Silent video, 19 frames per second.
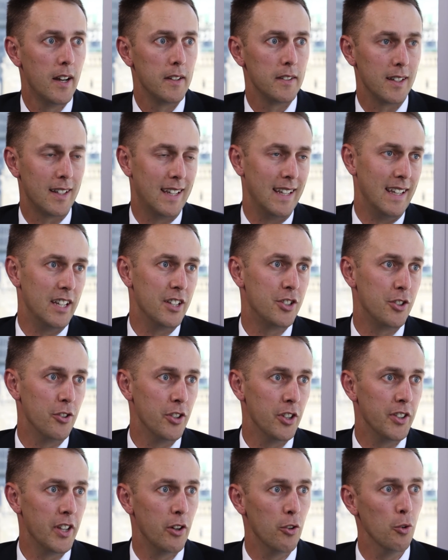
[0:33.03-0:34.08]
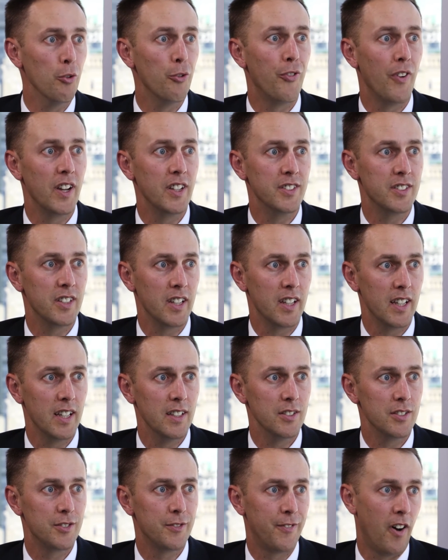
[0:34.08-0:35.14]
The key issue that they're all facing
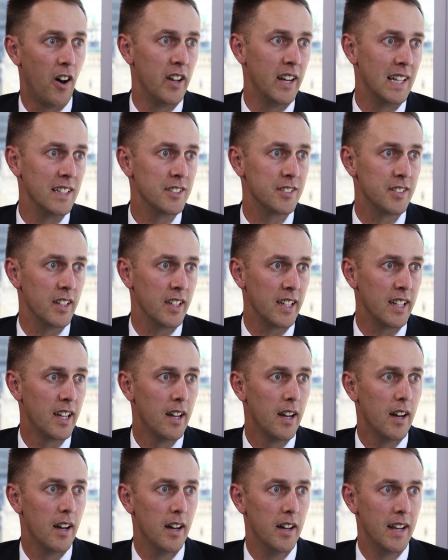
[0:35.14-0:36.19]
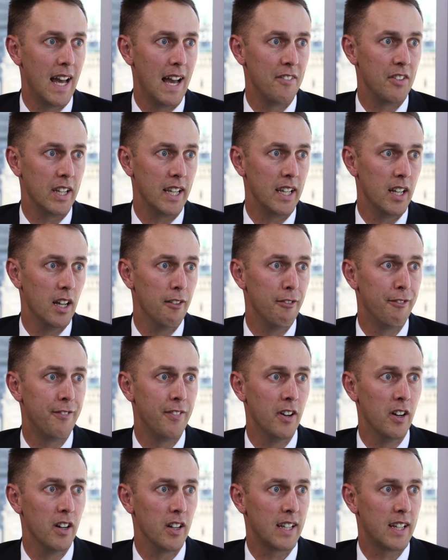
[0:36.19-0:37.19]
is financing and having enough